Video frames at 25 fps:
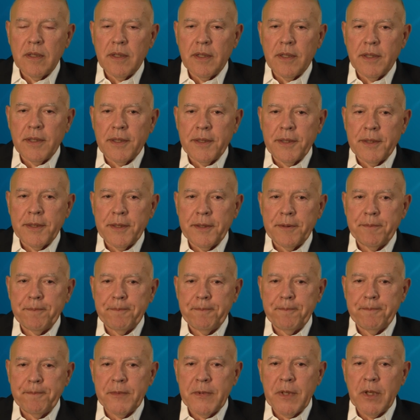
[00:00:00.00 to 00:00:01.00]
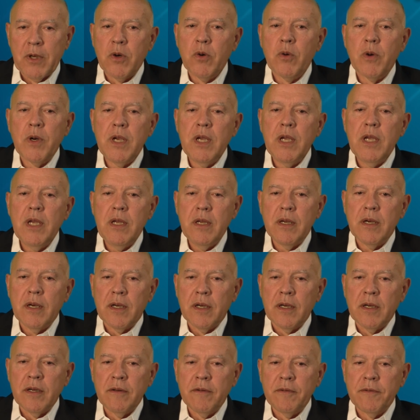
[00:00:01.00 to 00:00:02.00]
a degree
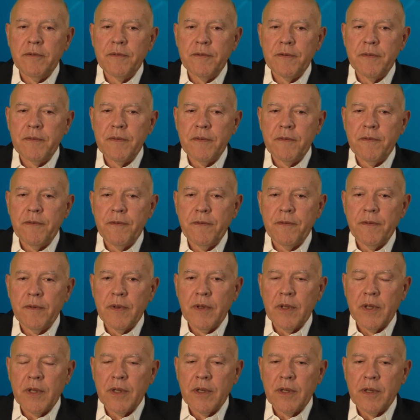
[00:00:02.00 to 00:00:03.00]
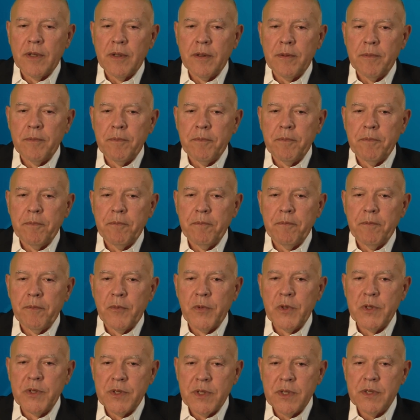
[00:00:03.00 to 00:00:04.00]
of uh,
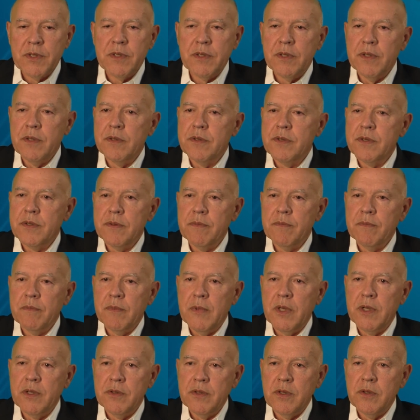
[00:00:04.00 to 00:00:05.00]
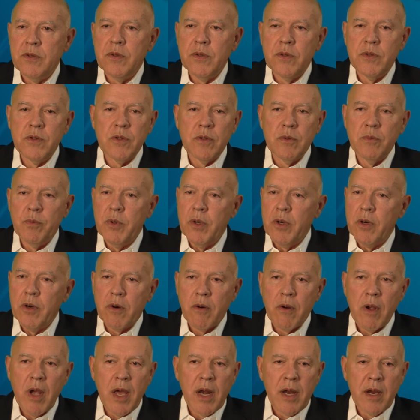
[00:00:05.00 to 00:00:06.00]
resistance, institutional,
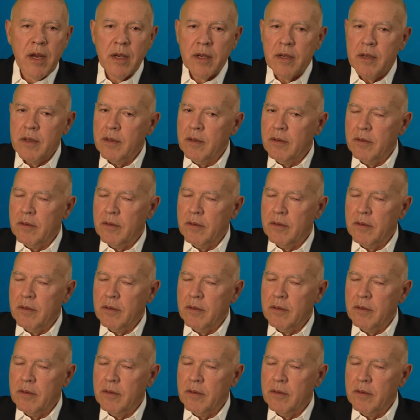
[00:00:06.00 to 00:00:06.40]
bureaucratic,